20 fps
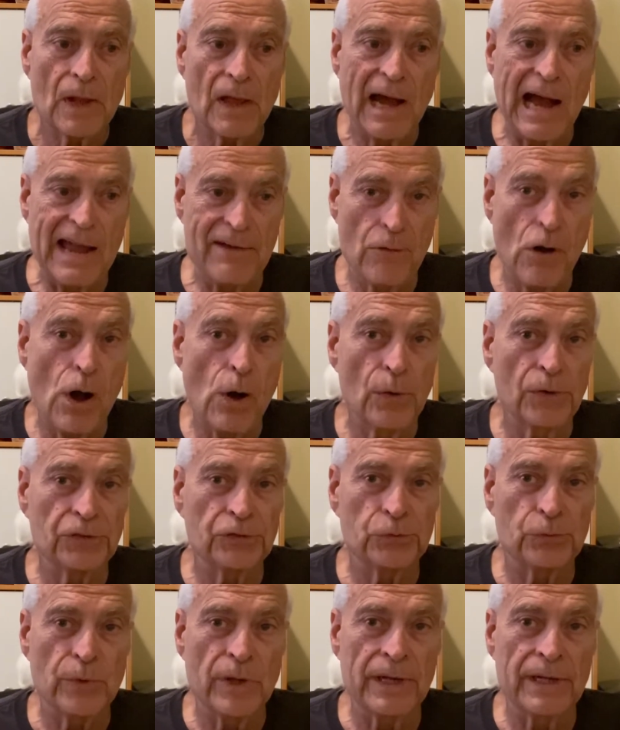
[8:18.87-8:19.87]
I've
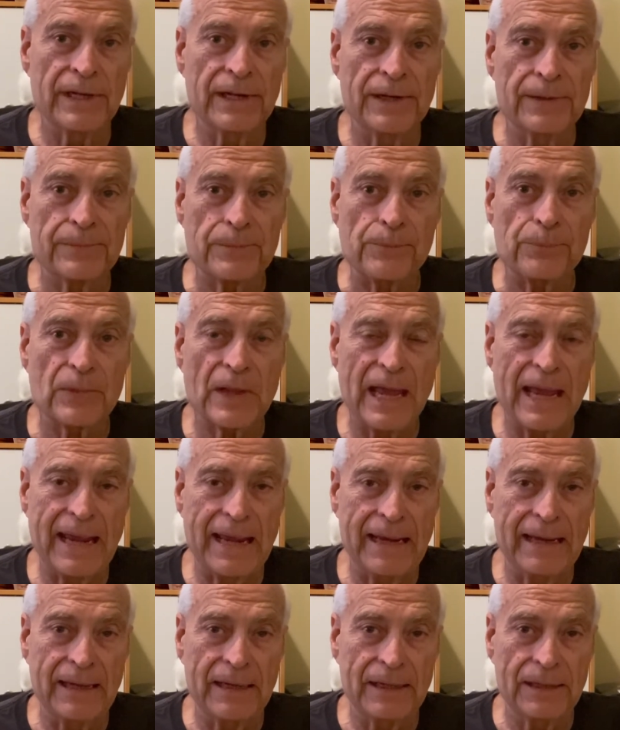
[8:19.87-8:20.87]
always ridden
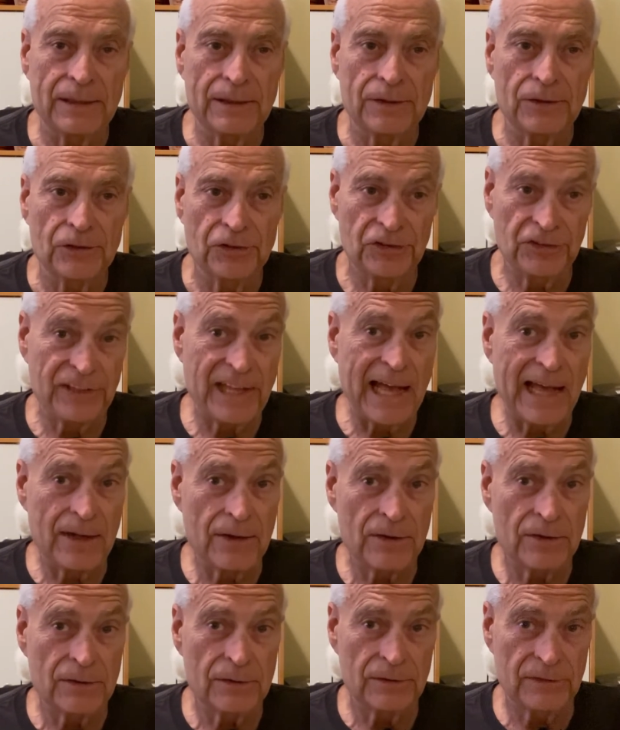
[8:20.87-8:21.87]
a
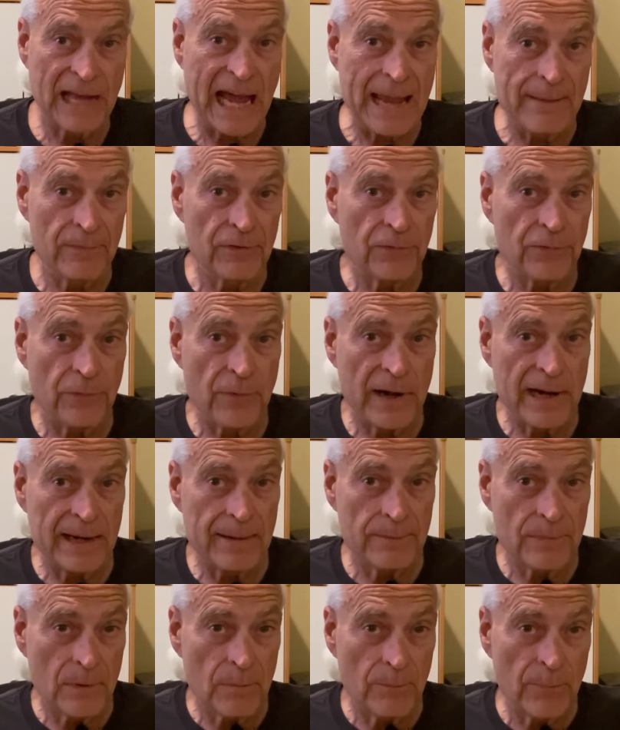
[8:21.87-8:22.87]
standard diamond
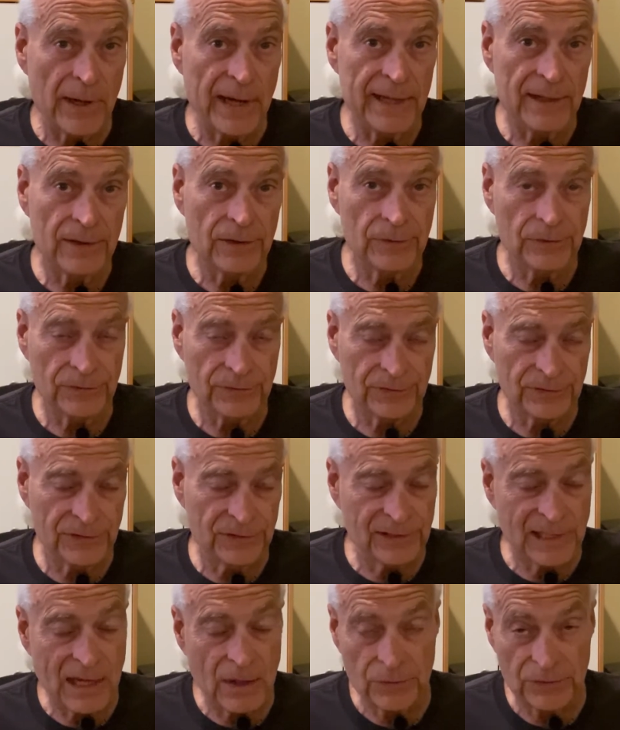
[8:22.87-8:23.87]
frame bike
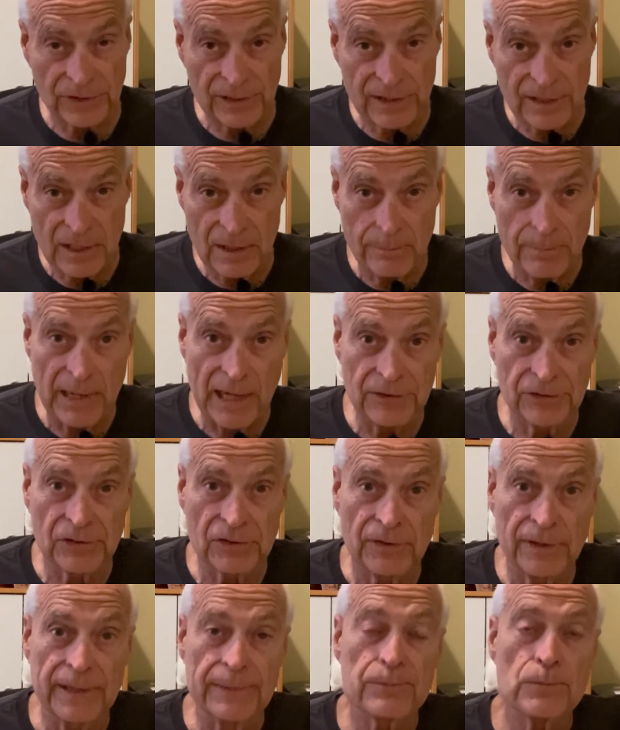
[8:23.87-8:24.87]
since I was a kid,
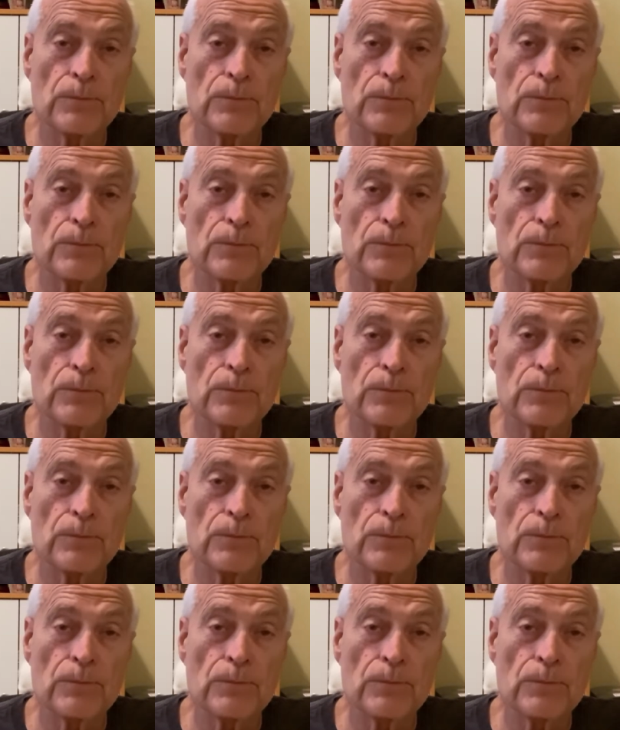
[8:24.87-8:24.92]
basically.